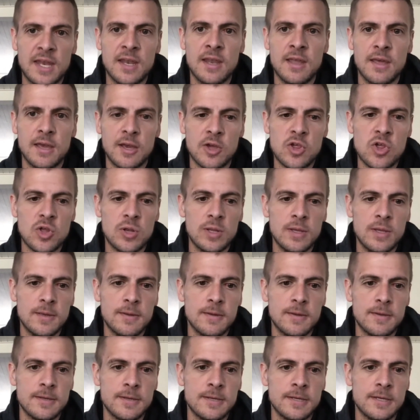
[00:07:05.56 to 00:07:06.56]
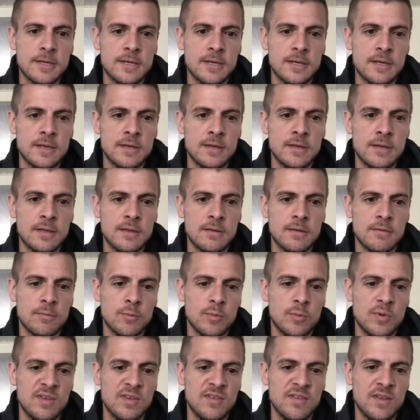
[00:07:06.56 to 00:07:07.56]
actually.
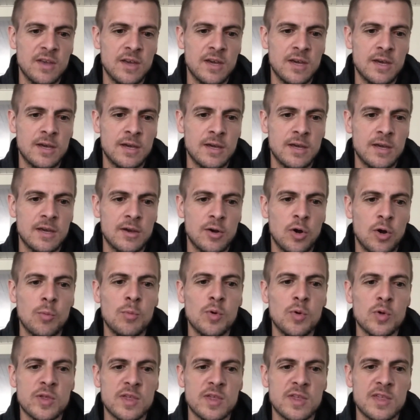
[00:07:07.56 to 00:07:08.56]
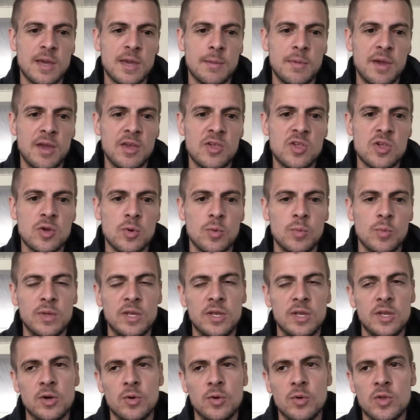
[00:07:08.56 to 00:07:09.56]
We are almost the same age, so we
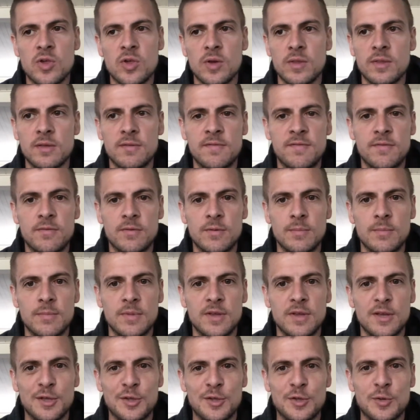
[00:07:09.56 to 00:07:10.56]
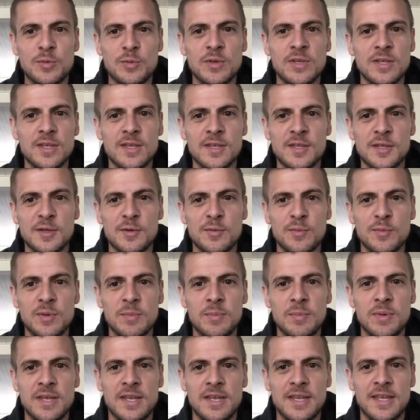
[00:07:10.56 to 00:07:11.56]
know each other from junior years. So we've
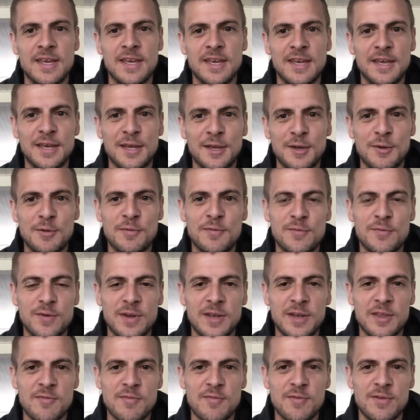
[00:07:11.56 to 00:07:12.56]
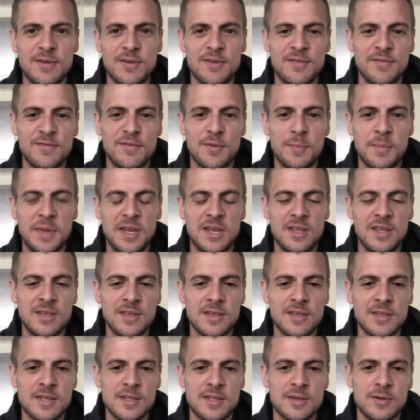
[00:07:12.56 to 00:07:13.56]
been good friends for many years.
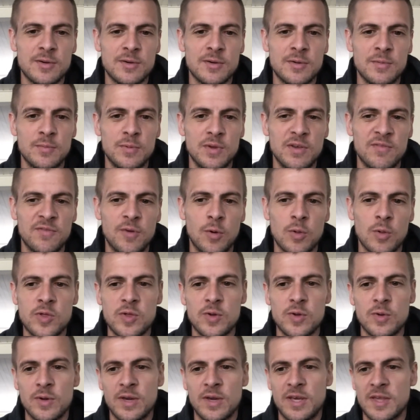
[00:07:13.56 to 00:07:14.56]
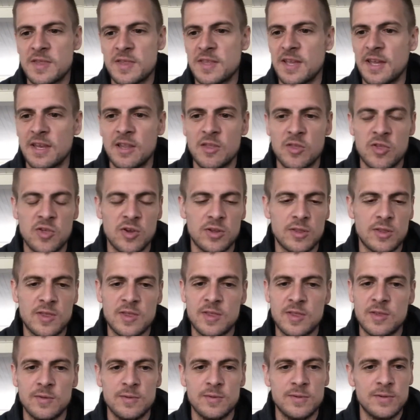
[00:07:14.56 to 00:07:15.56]
So we have also stayed in touch
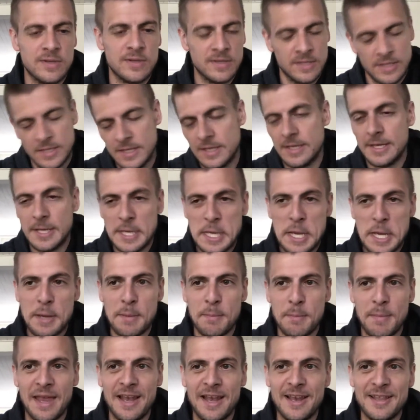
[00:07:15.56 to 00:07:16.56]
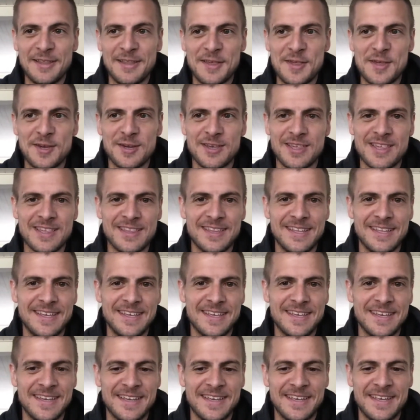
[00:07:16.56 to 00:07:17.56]
to mainly discuss
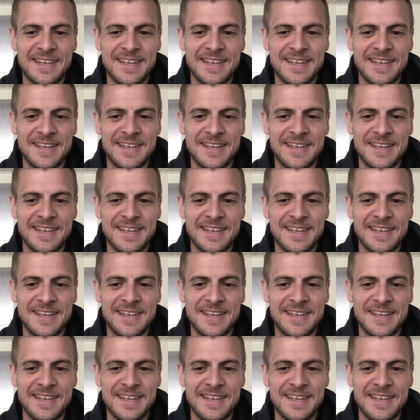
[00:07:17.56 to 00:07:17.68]
the